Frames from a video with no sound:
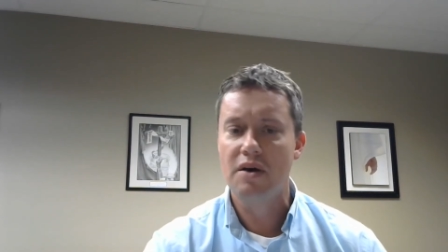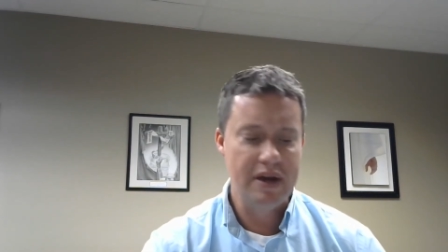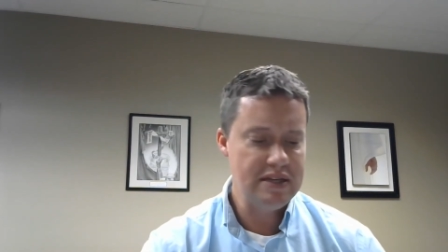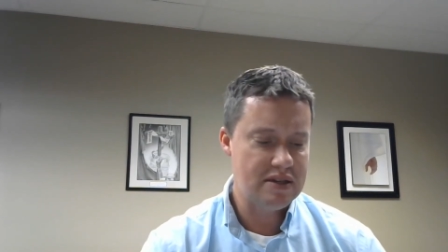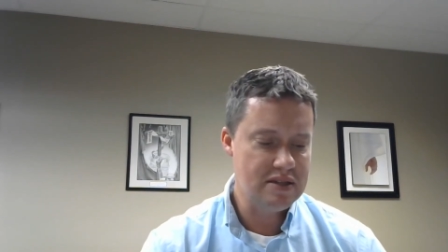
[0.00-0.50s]

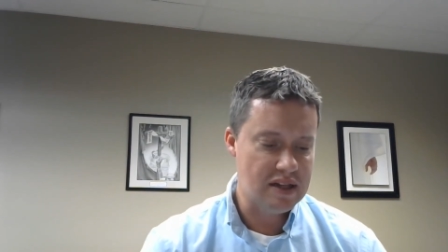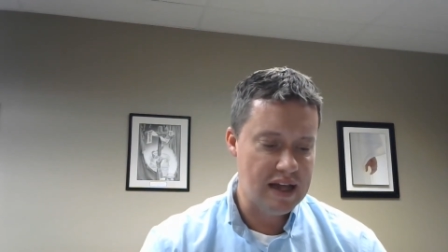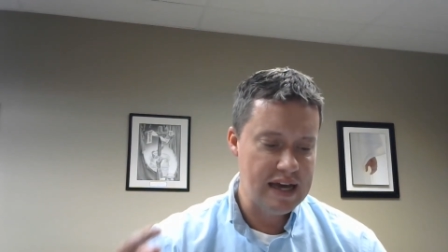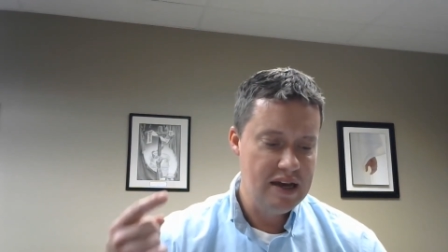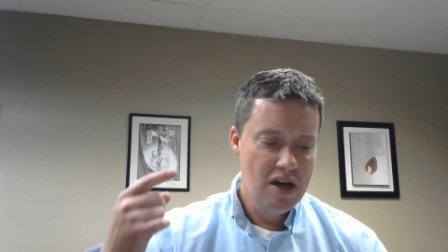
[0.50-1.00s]
Reasons
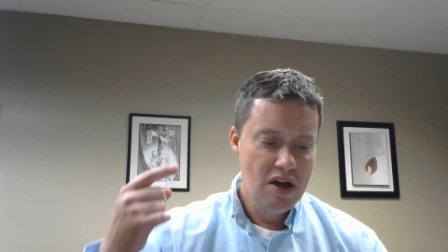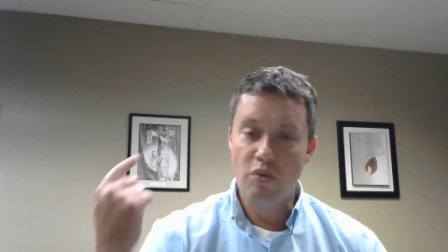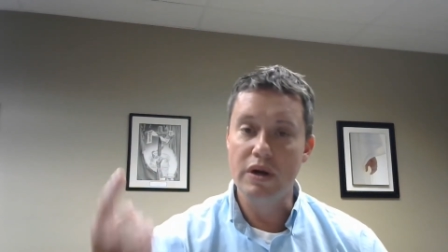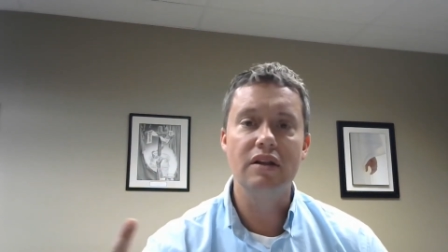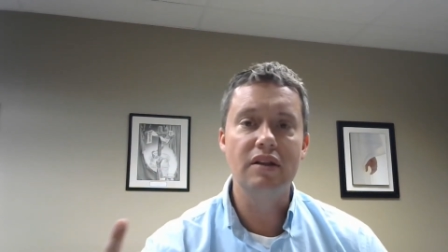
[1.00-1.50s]
like
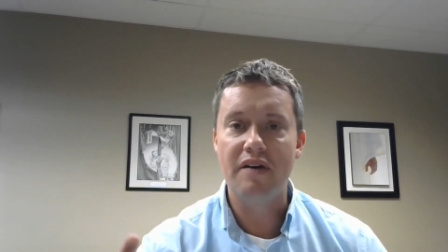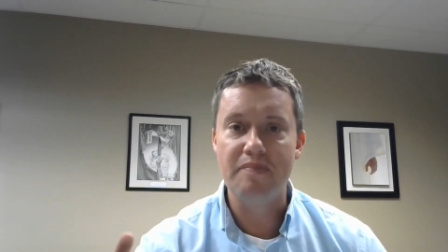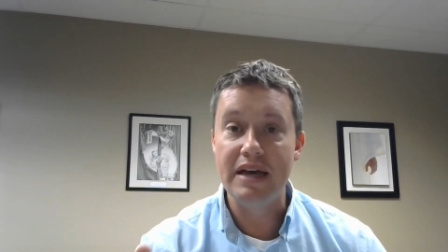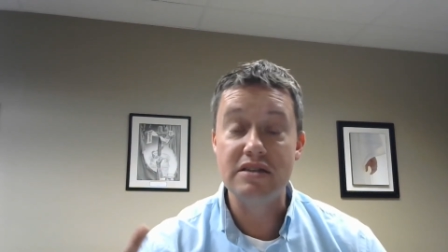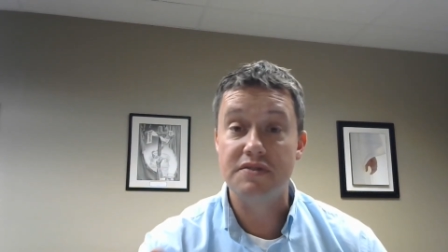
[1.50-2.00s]
real
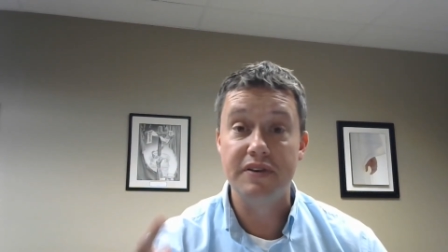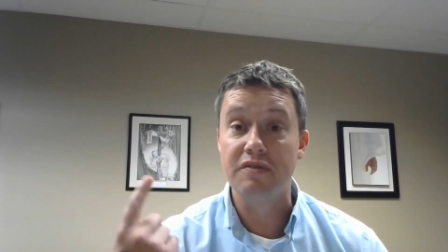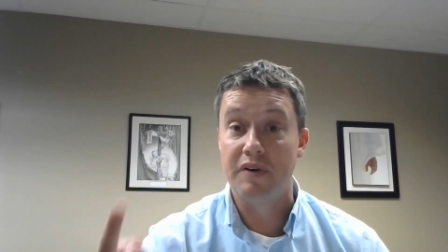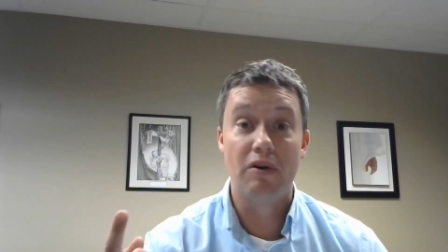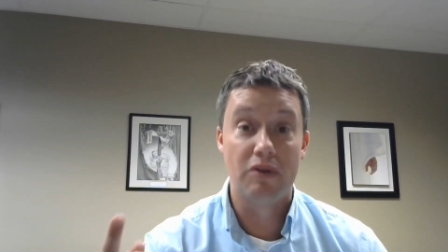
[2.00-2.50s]
love makes us feel
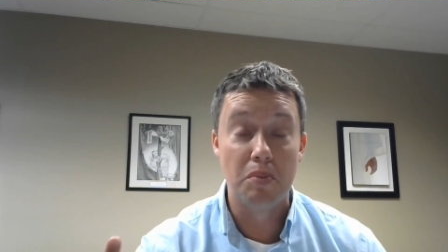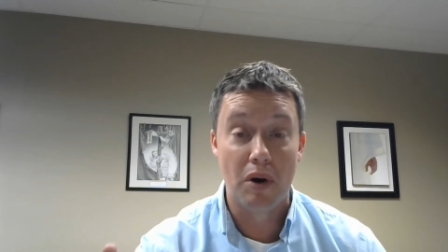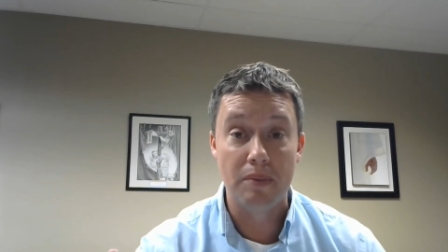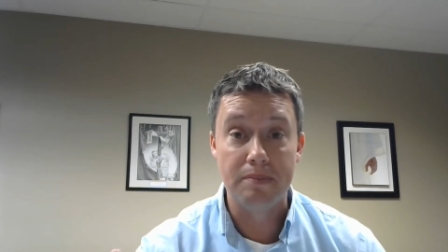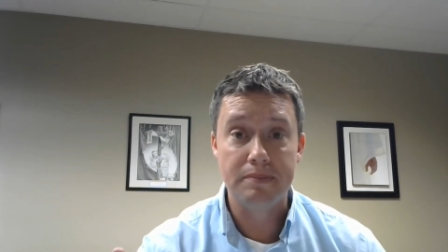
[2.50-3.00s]

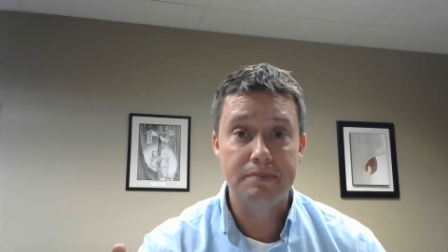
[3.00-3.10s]
vulnerable.